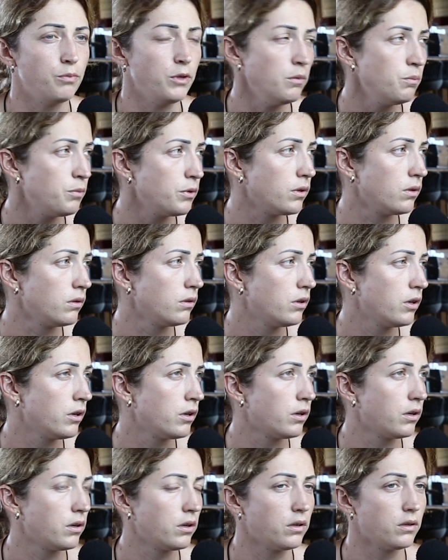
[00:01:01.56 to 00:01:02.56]
people
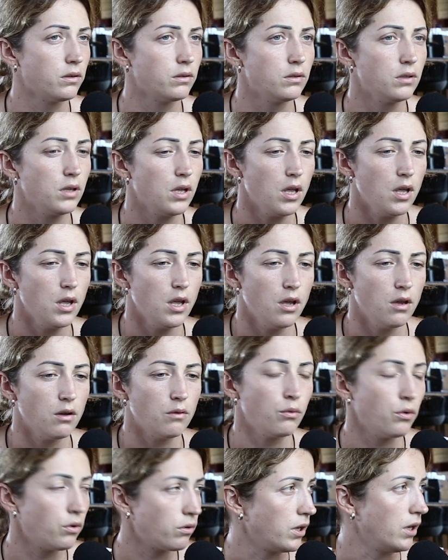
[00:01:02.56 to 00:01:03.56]

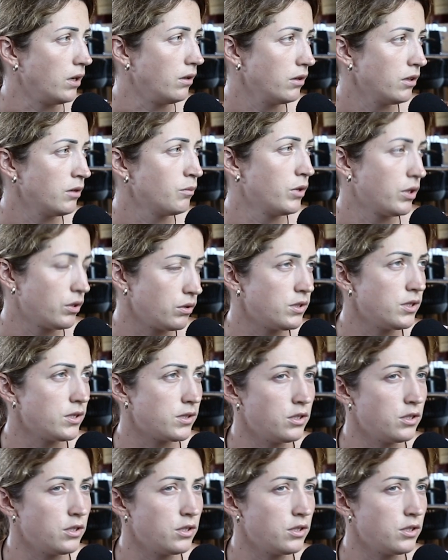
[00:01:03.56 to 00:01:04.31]
worrying about the